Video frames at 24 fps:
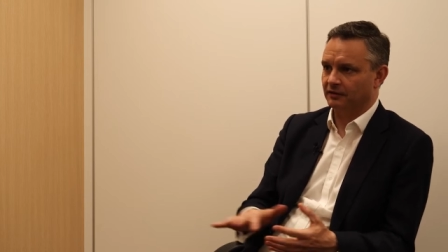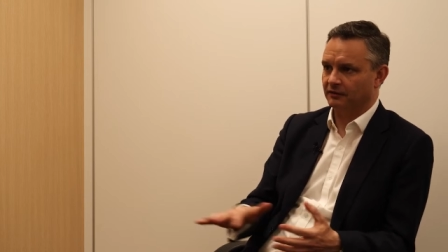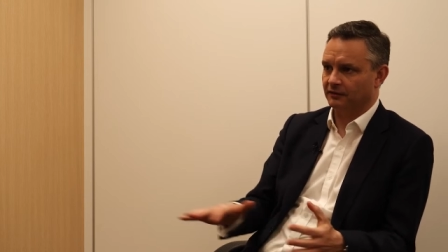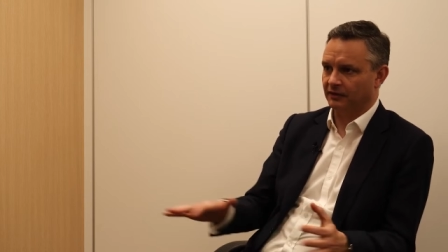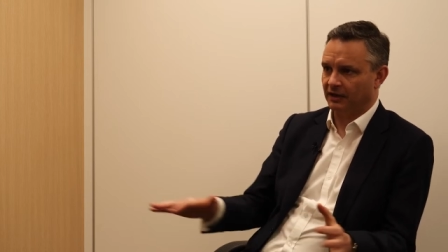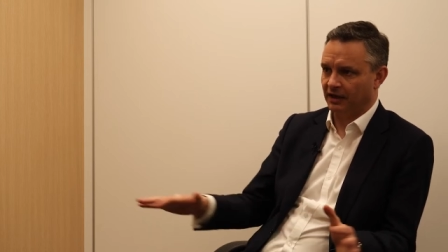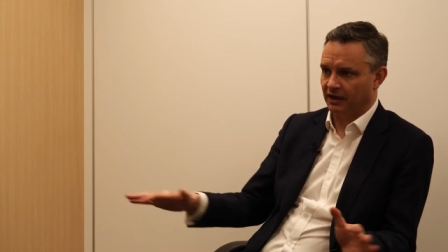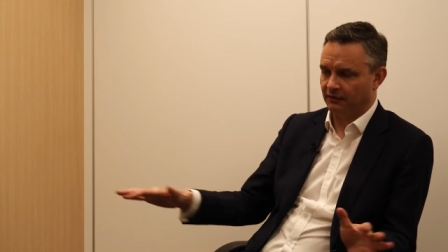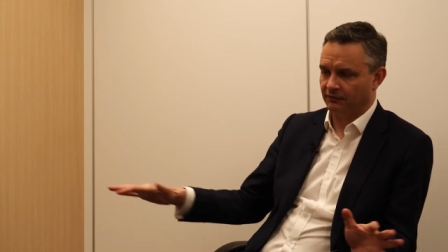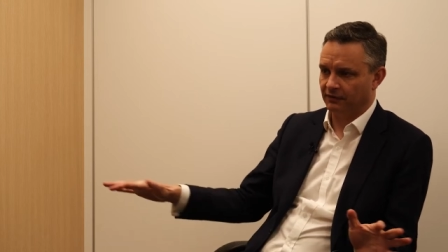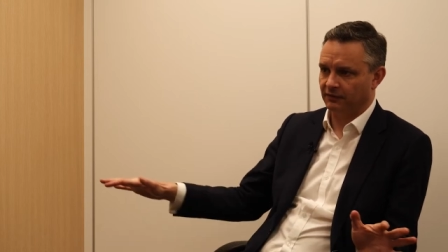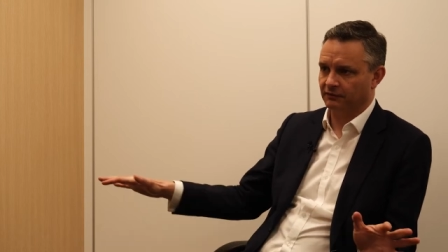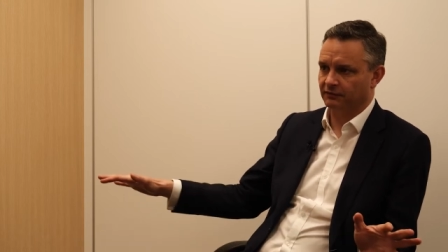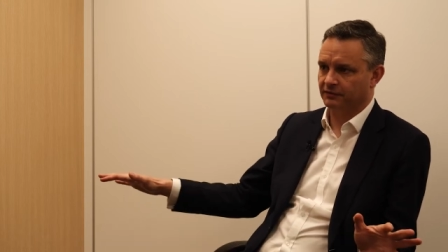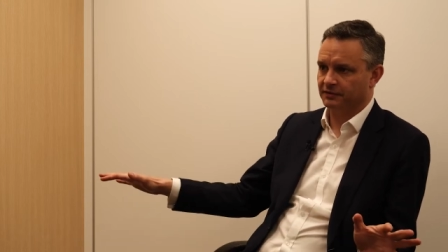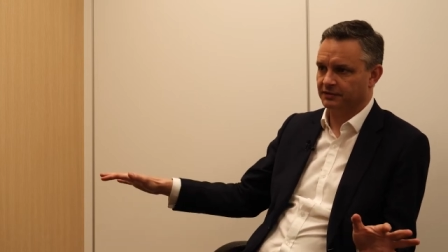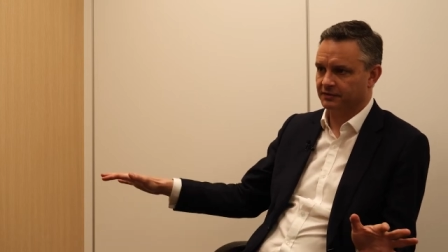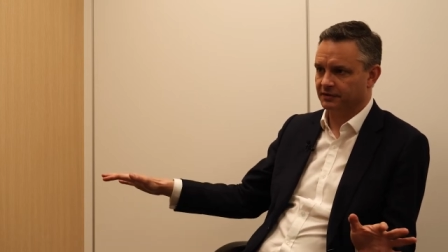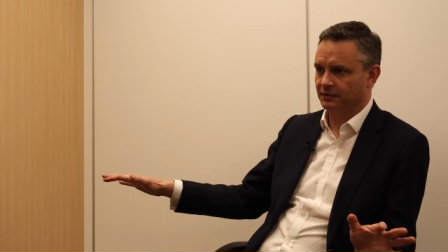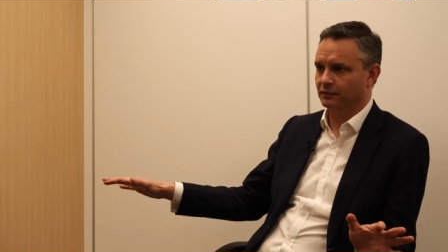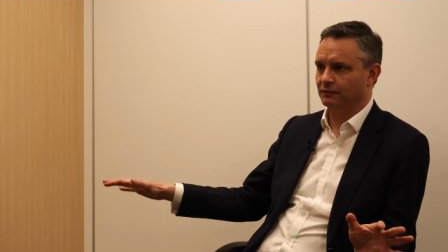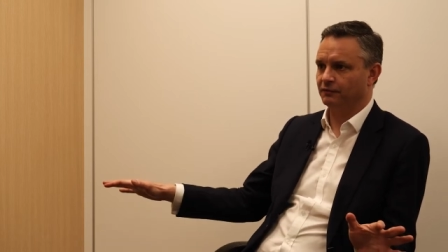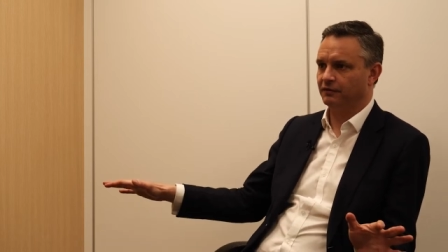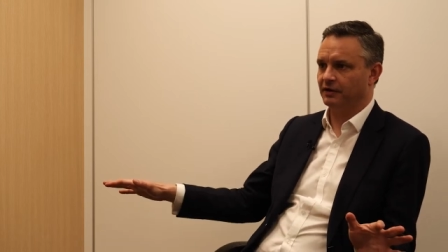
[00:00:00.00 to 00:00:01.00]
to have every
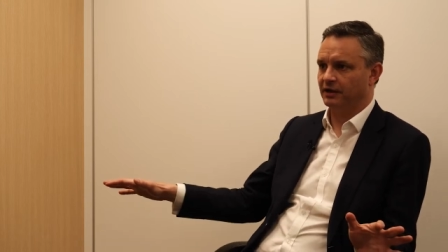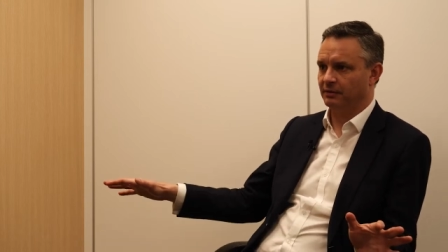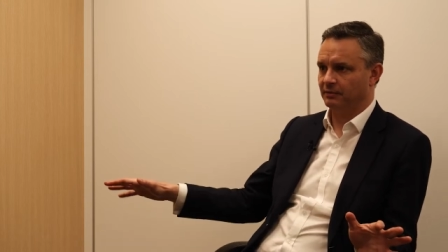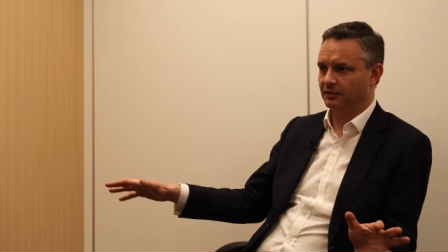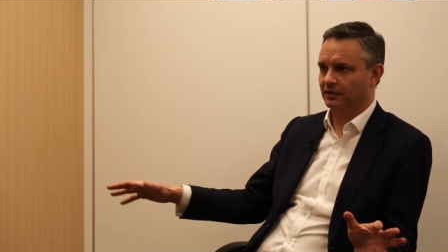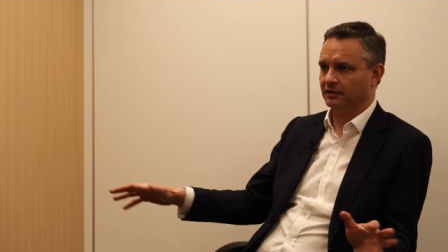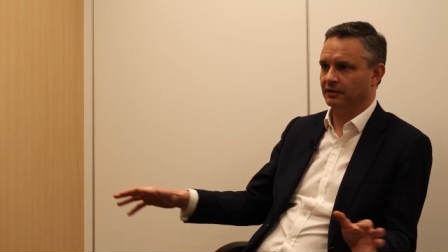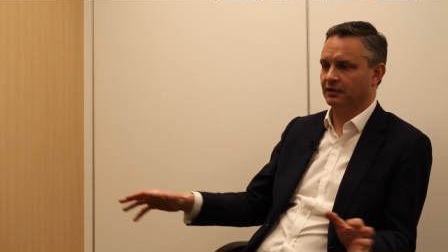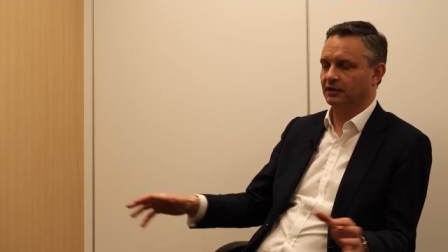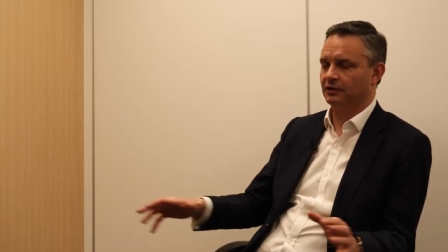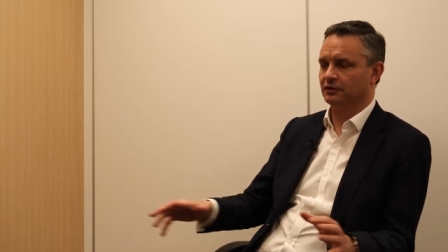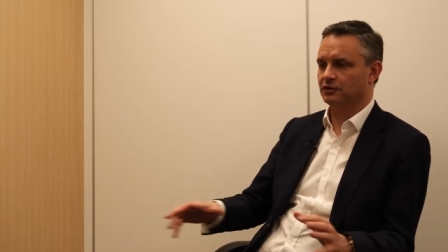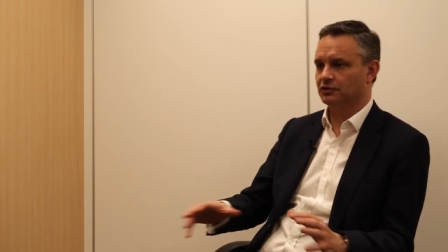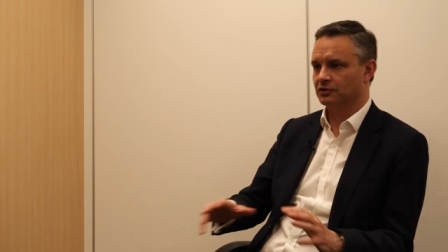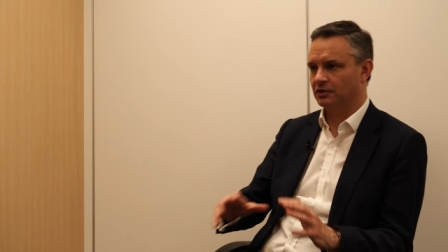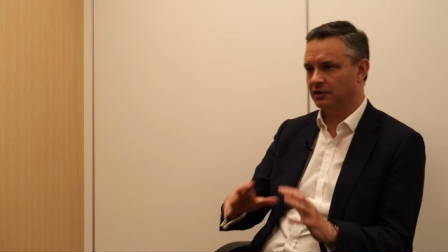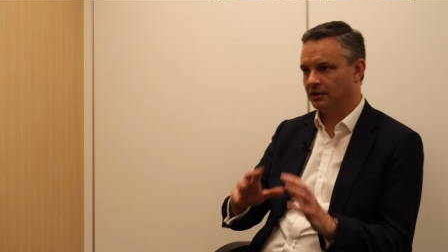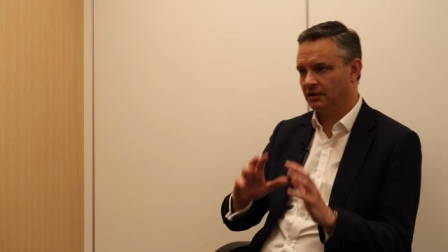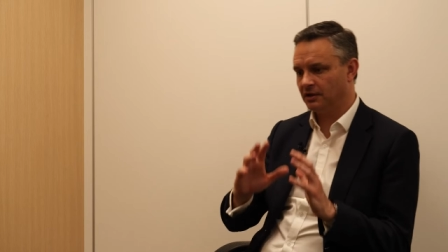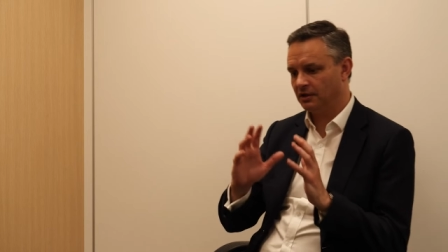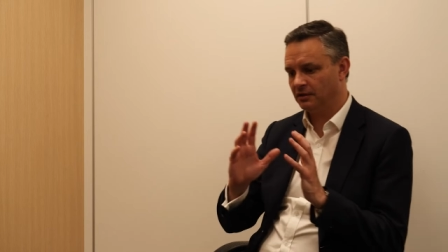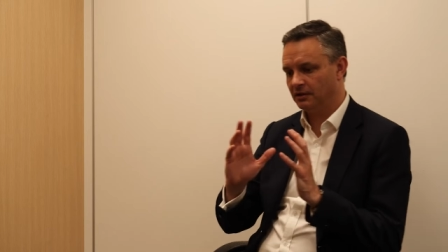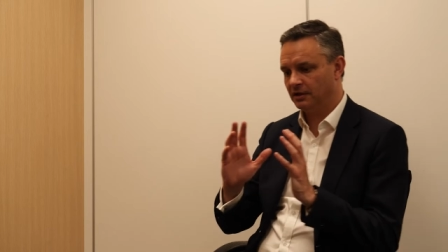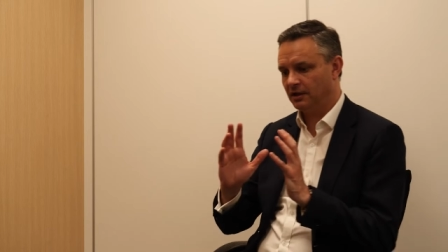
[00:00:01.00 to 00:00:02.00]
single farm in the
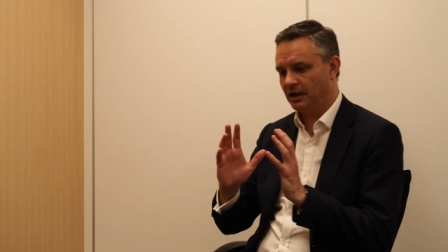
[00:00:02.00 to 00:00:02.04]
country